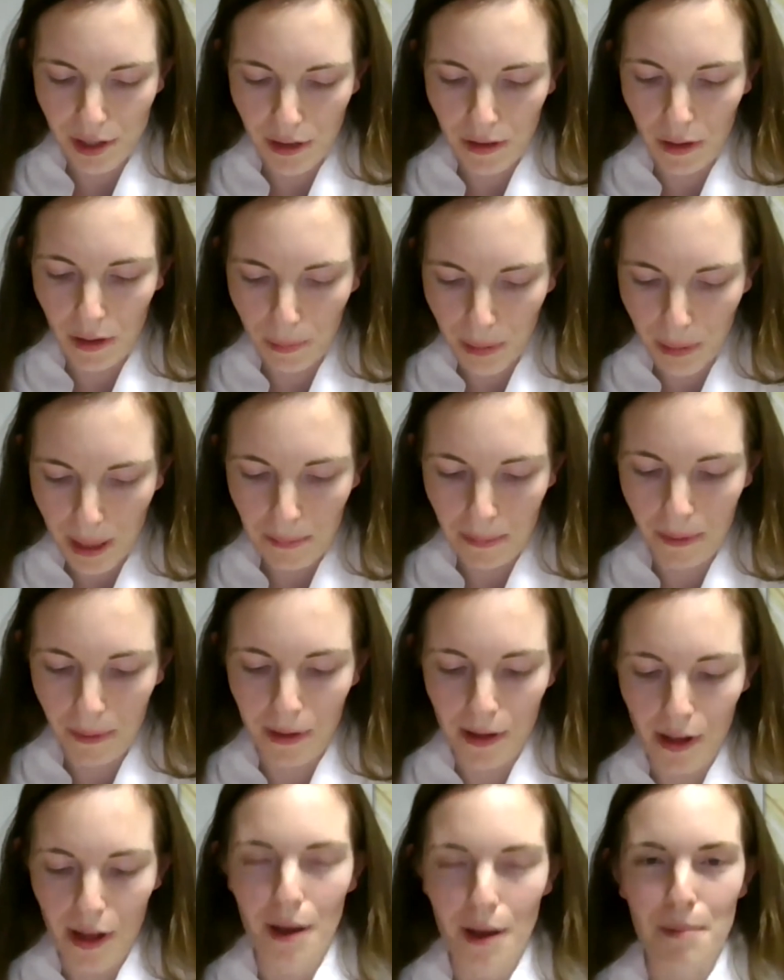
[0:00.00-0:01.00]
to the
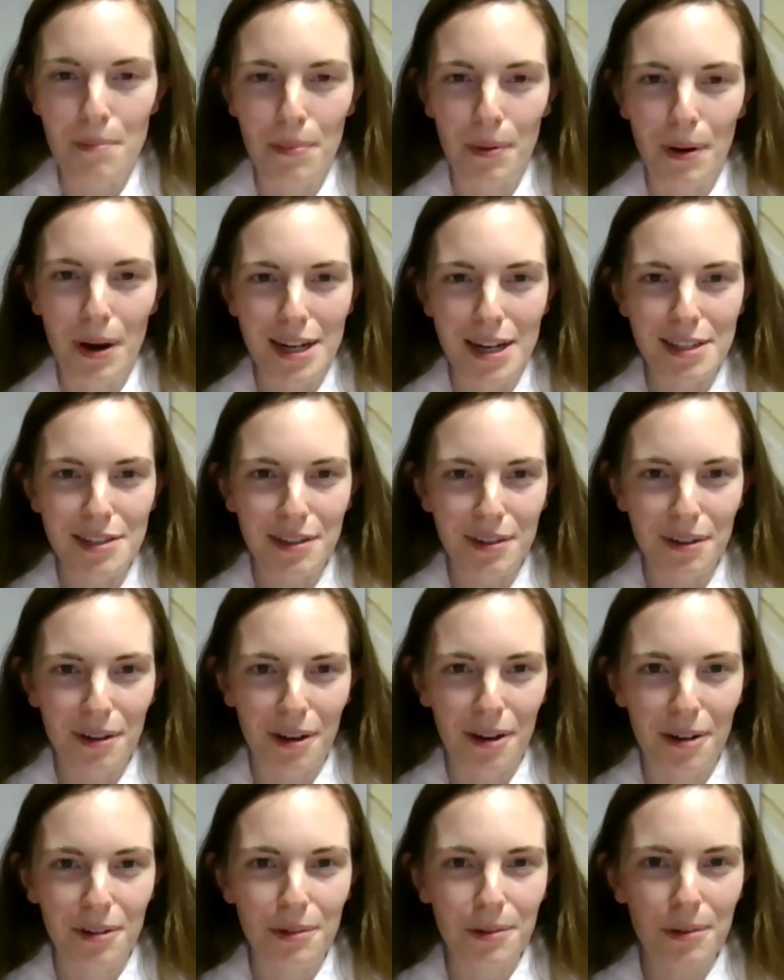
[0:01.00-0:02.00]
people and prayed to
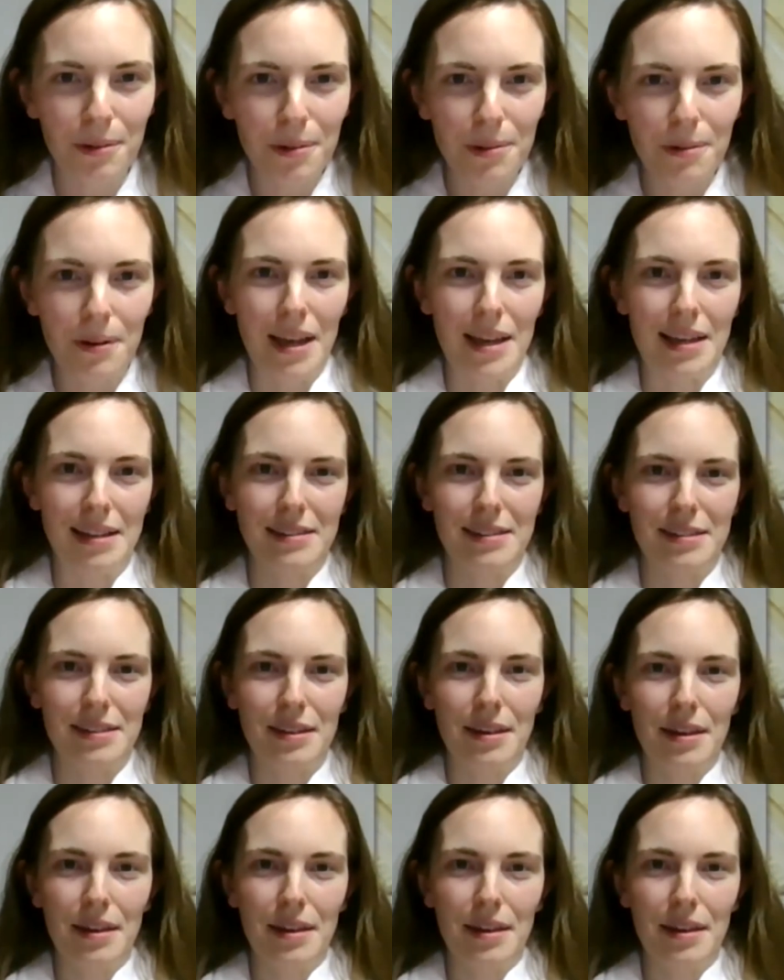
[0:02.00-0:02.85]
God always.